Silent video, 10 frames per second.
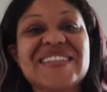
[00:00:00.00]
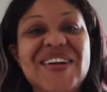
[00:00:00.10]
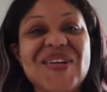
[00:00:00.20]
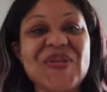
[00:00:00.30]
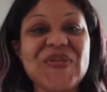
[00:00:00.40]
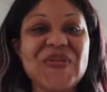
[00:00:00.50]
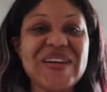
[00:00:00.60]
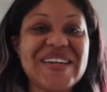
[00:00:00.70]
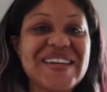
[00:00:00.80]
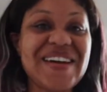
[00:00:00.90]
so
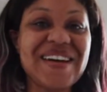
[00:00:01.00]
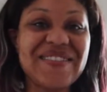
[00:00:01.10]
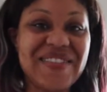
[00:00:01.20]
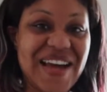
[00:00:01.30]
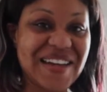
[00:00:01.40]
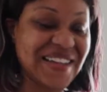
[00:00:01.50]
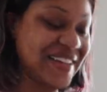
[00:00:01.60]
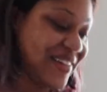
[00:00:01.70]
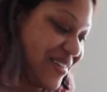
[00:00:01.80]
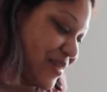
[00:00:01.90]
we are
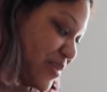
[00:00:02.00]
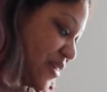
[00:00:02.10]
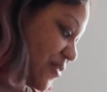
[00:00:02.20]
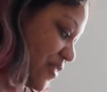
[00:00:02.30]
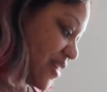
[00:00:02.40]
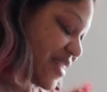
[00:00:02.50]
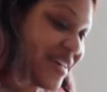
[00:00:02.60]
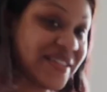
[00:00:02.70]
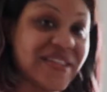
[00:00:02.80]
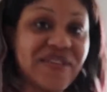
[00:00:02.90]
finally gonna be
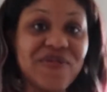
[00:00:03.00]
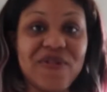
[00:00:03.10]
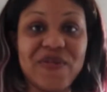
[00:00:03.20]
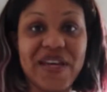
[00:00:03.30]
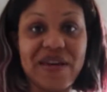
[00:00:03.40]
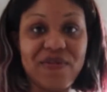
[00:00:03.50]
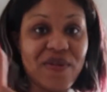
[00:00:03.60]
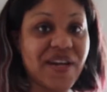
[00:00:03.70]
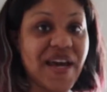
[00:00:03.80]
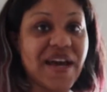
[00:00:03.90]
organizing this room. We have
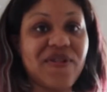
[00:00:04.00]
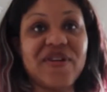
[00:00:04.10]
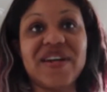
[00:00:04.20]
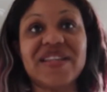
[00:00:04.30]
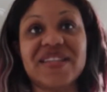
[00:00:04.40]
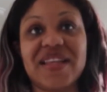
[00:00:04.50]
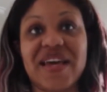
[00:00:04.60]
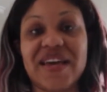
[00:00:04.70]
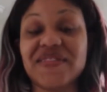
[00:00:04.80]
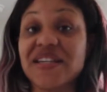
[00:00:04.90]
one hour until I
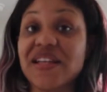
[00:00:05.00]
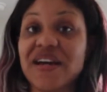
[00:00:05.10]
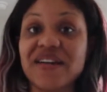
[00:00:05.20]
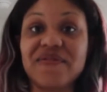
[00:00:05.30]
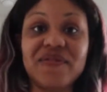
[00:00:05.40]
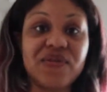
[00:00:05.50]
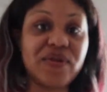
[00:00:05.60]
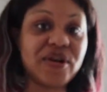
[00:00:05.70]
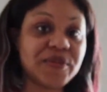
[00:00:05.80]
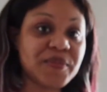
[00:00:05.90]
have to clock in for
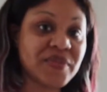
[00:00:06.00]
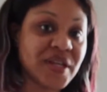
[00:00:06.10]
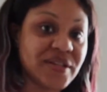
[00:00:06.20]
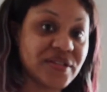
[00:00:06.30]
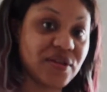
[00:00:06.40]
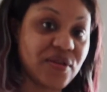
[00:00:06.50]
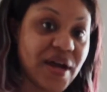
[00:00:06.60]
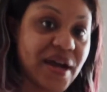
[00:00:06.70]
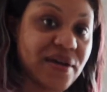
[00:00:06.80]
work. So I